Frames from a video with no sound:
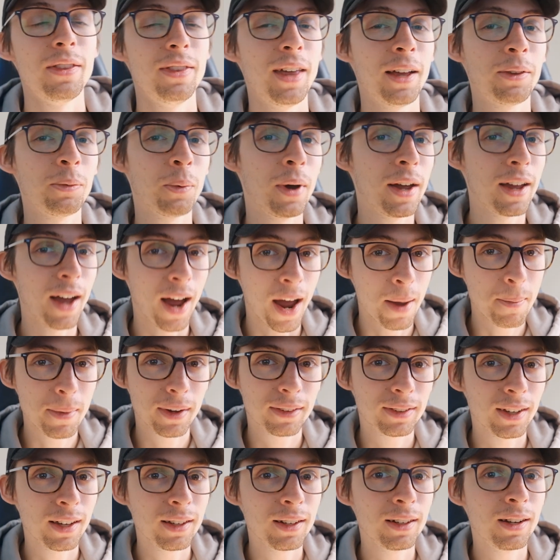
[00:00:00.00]
That's why I'm
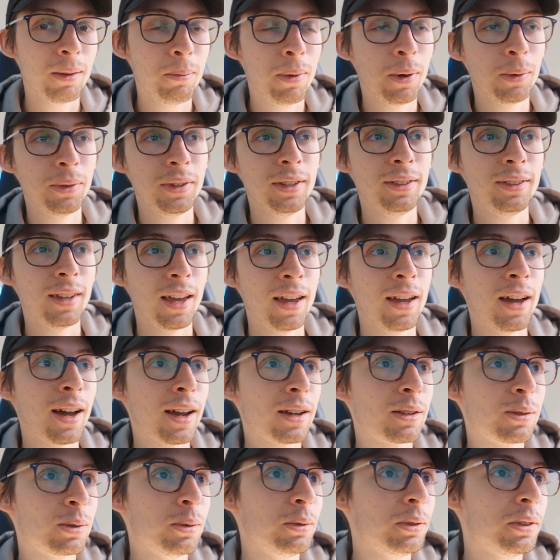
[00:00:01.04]
excited about these AI
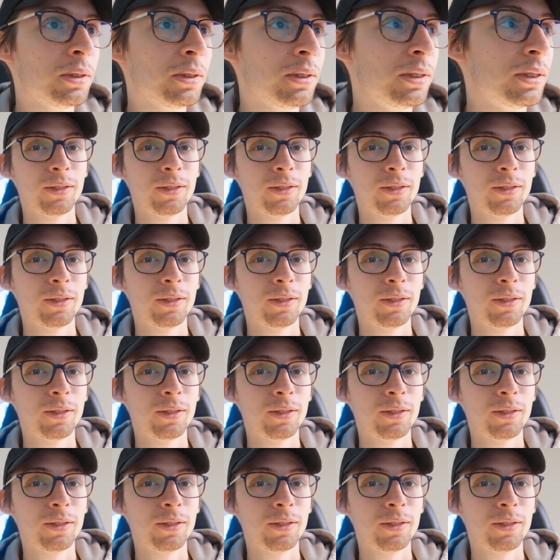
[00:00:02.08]
tools.